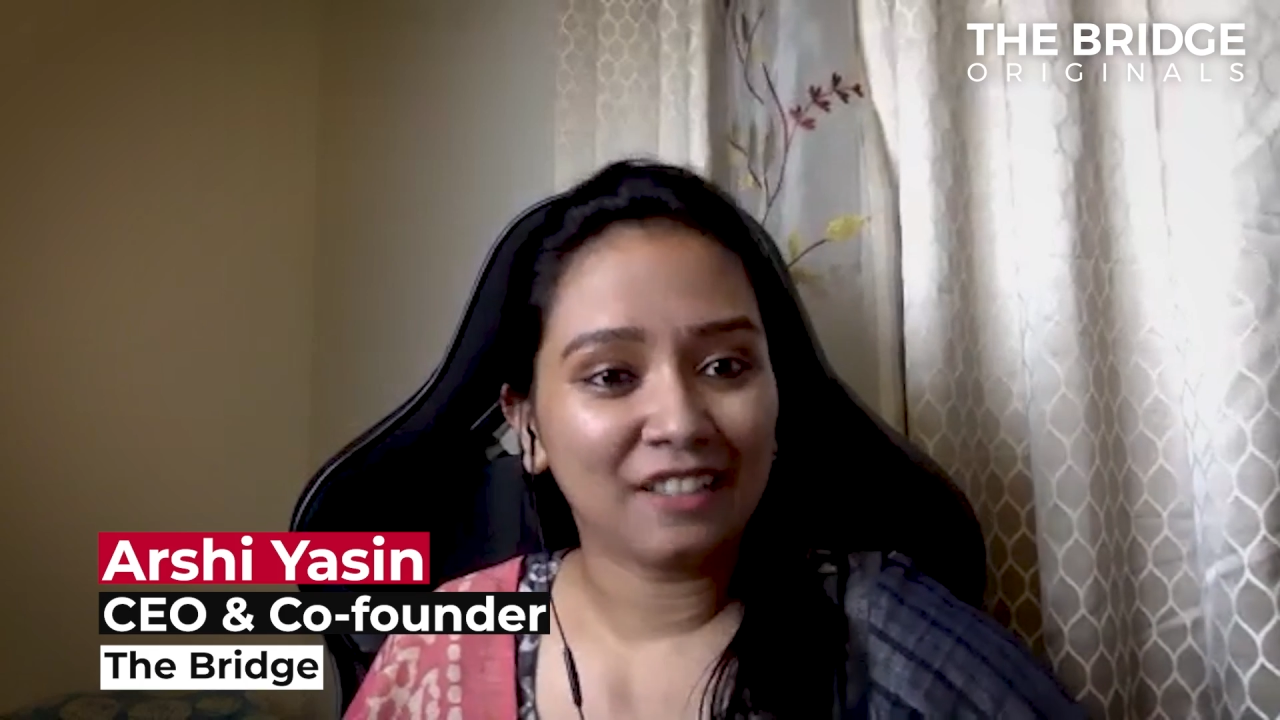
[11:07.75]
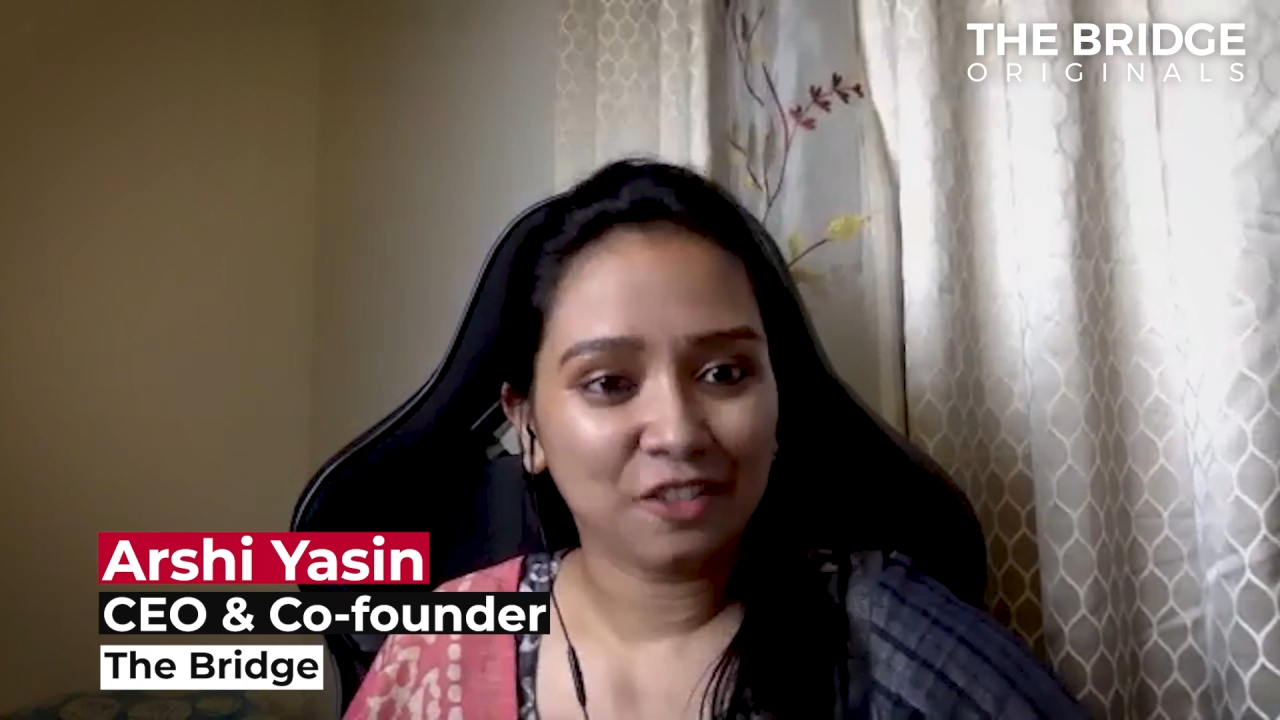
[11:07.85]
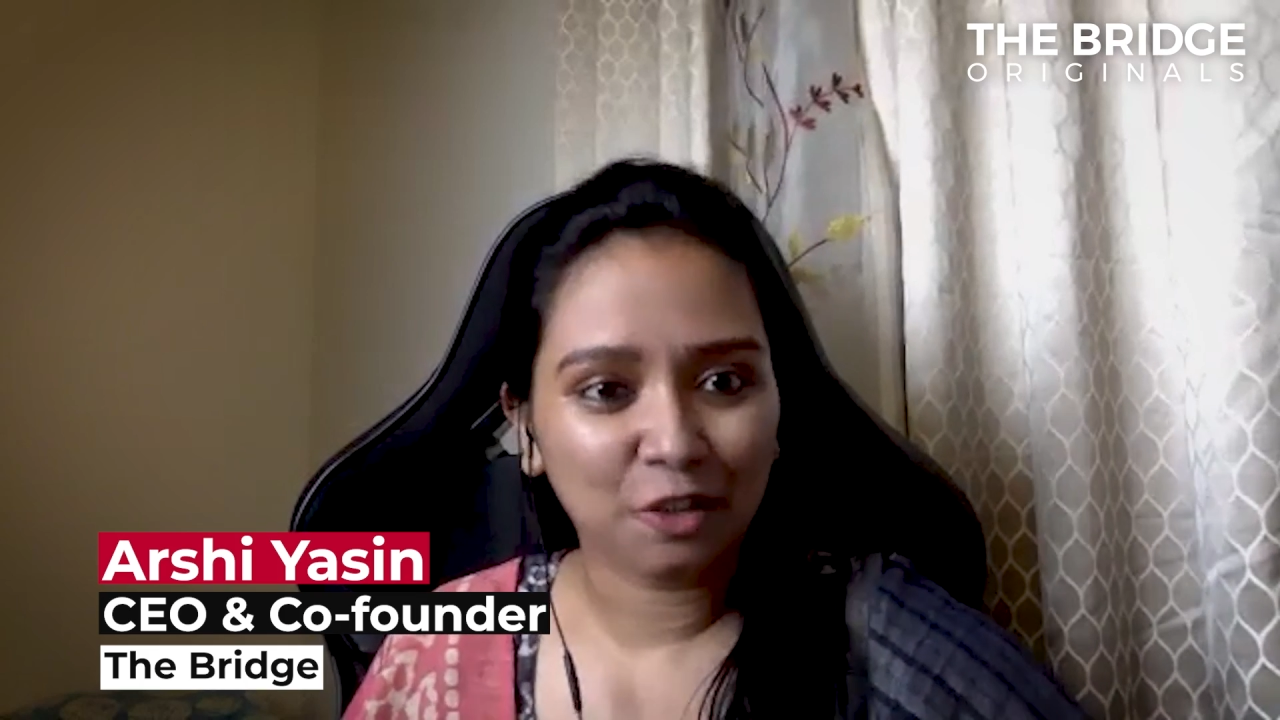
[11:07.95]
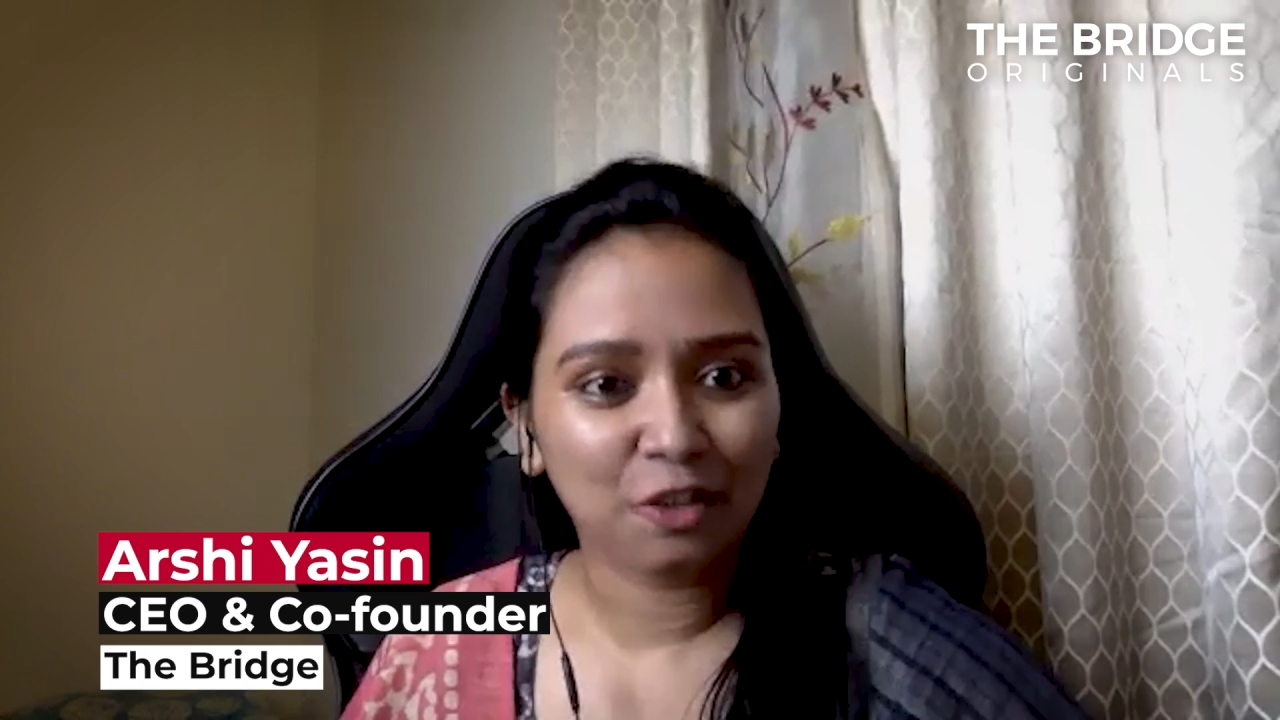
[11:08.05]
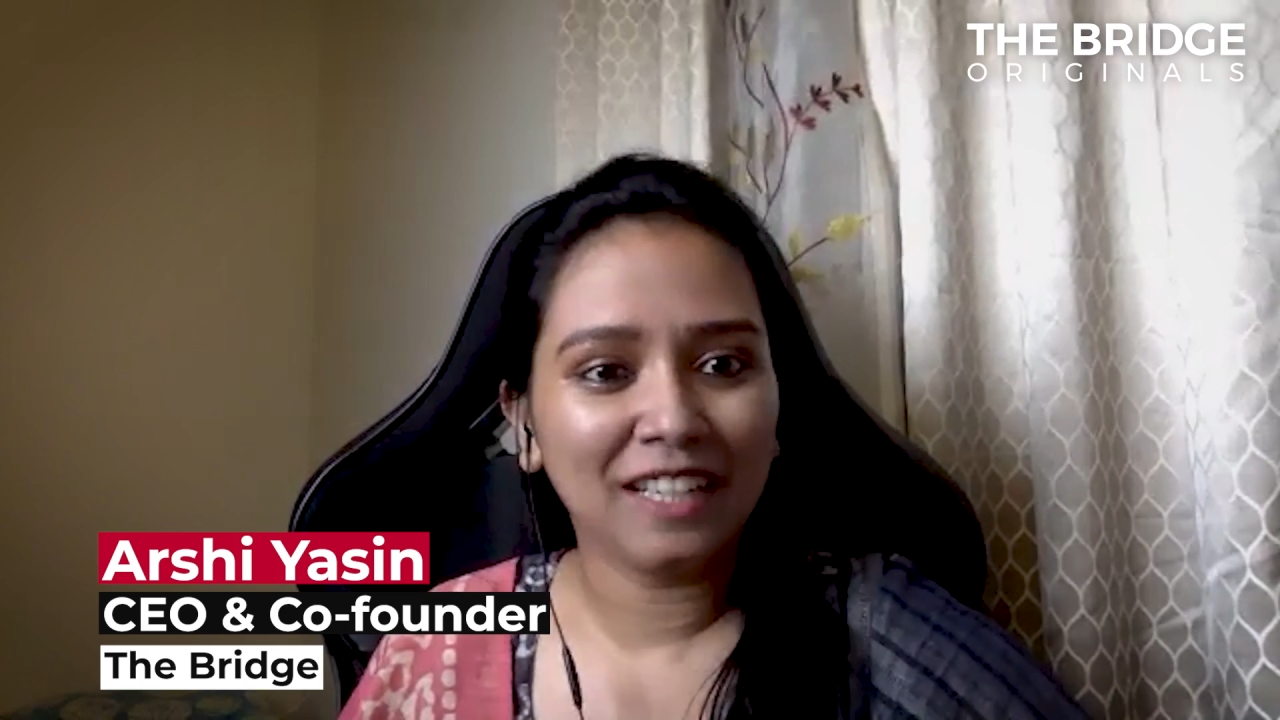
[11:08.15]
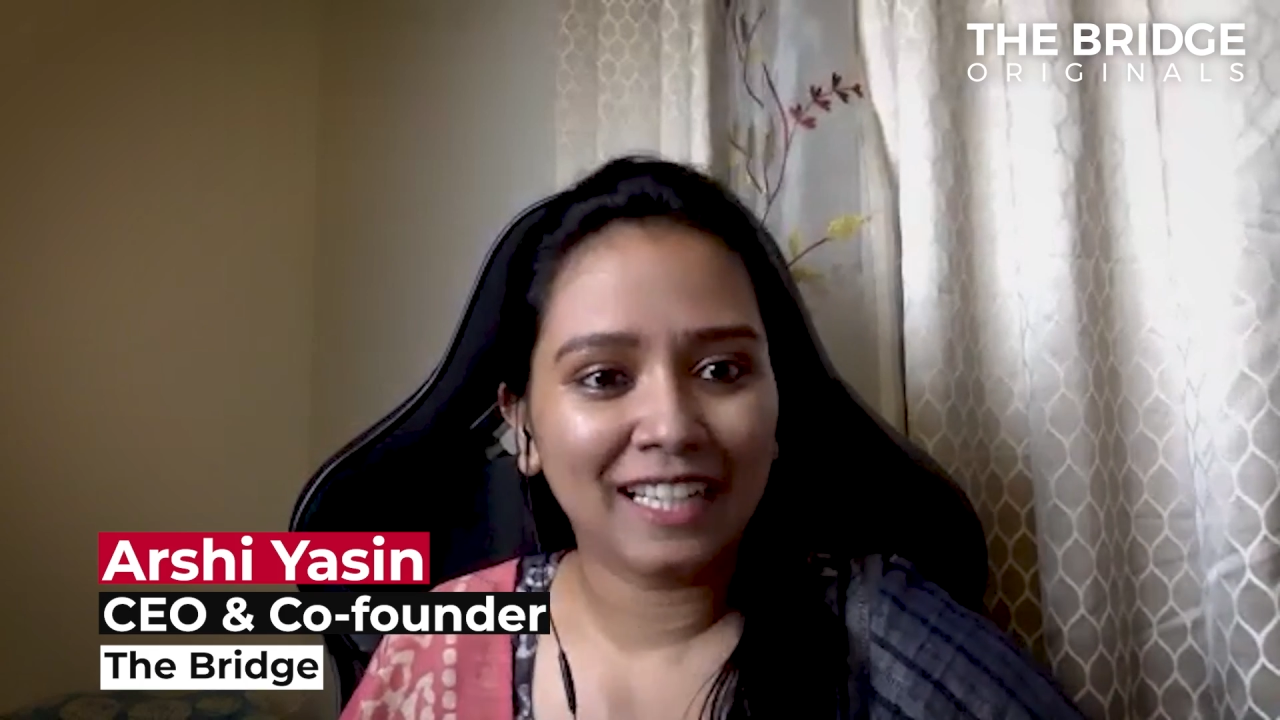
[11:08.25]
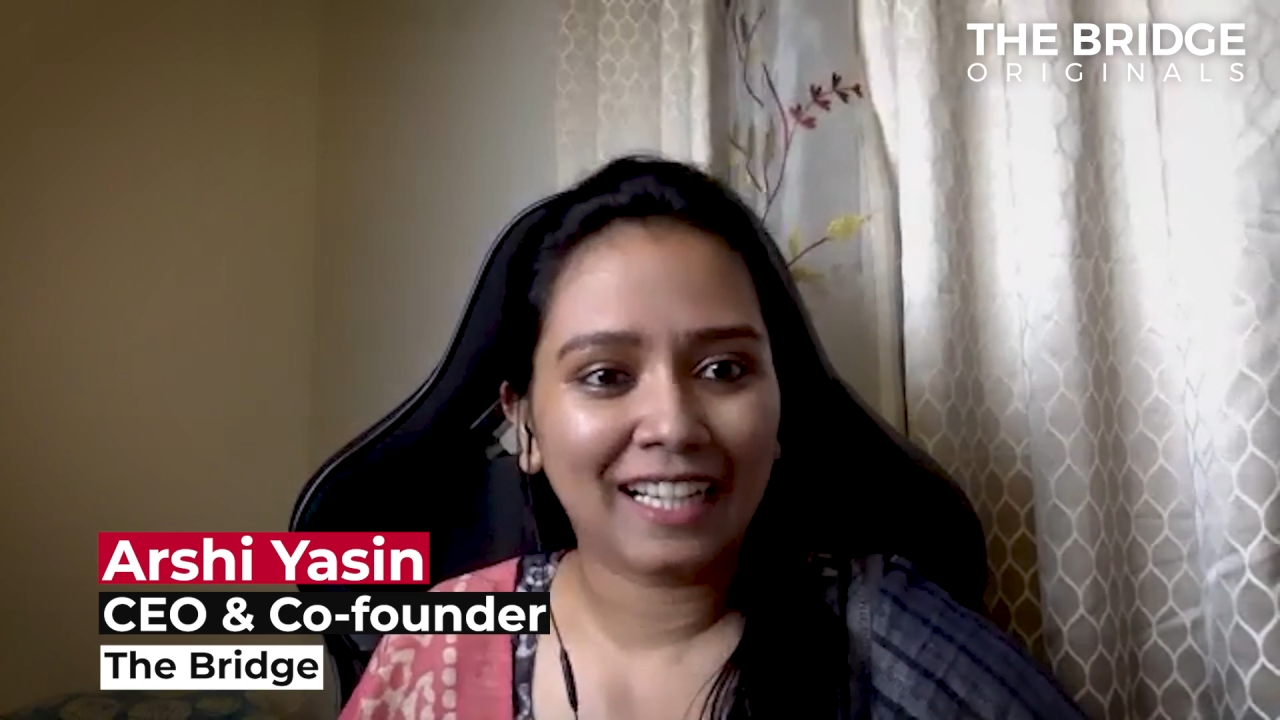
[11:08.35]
should we